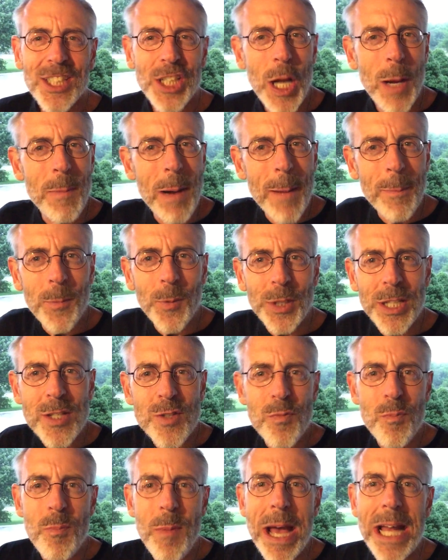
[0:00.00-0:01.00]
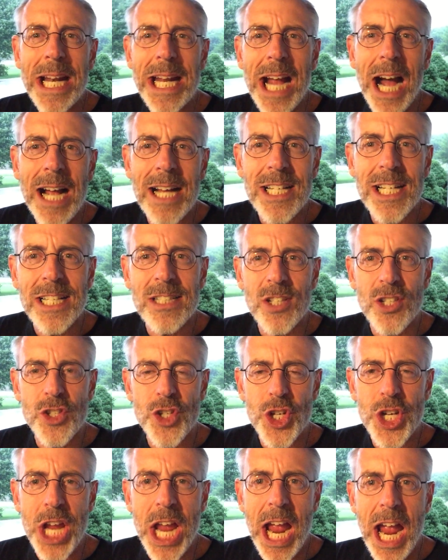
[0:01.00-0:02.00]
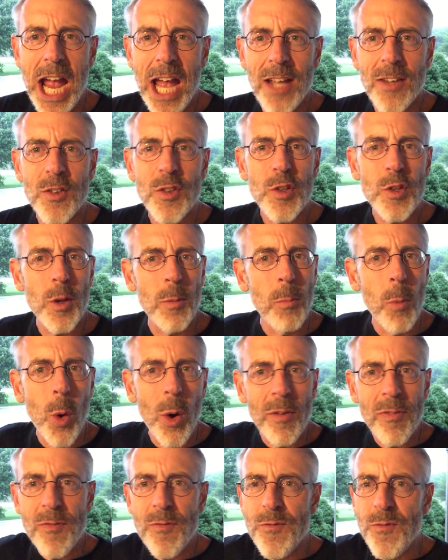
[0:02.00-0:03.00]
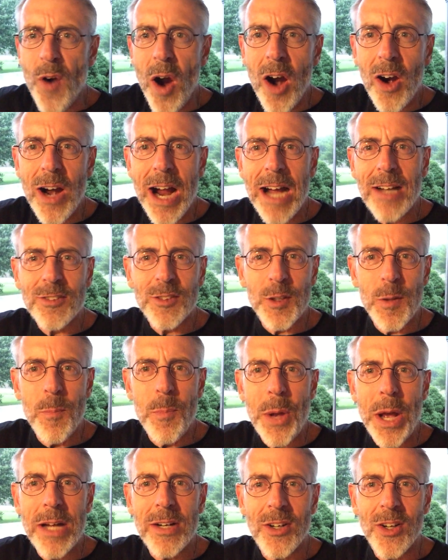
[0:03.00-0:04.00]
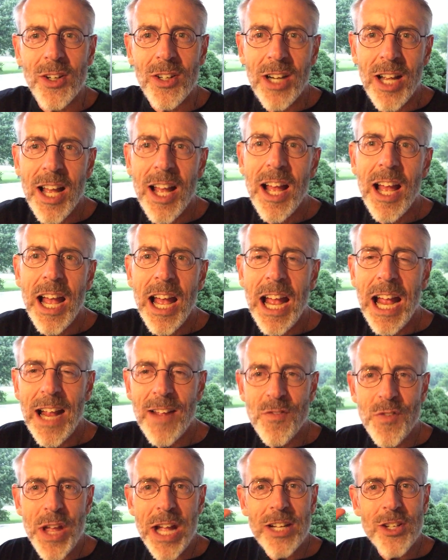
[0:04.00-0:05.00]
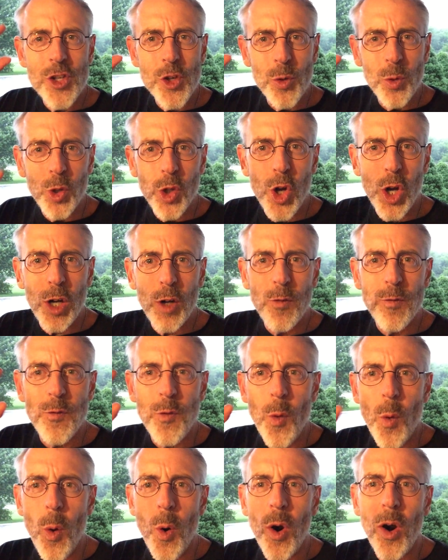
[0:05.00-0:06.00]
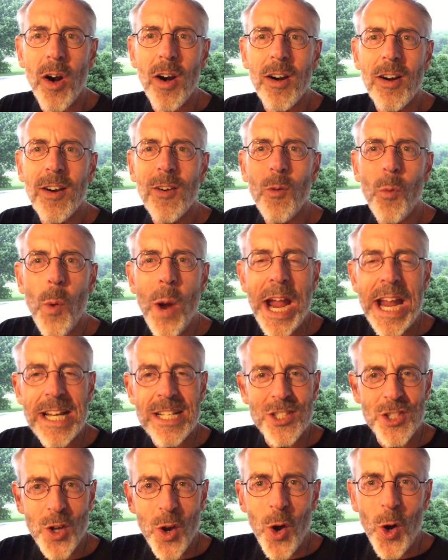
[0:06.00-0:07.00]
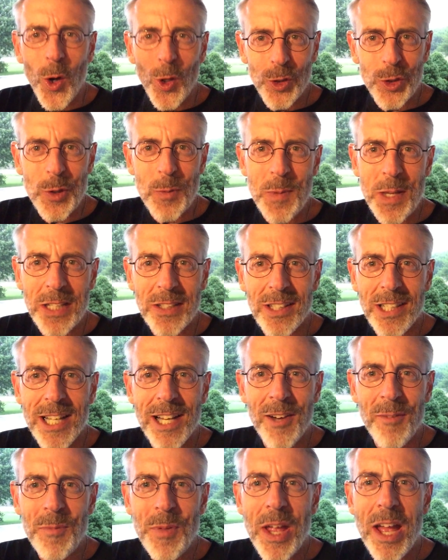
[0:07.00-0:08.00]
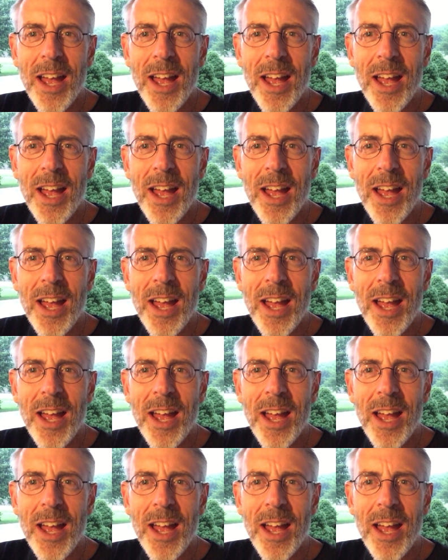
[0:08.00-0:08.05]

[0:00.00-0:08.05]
Come up with as many ideas as you can. The more far out, the better. And then you look for ways, ultimately,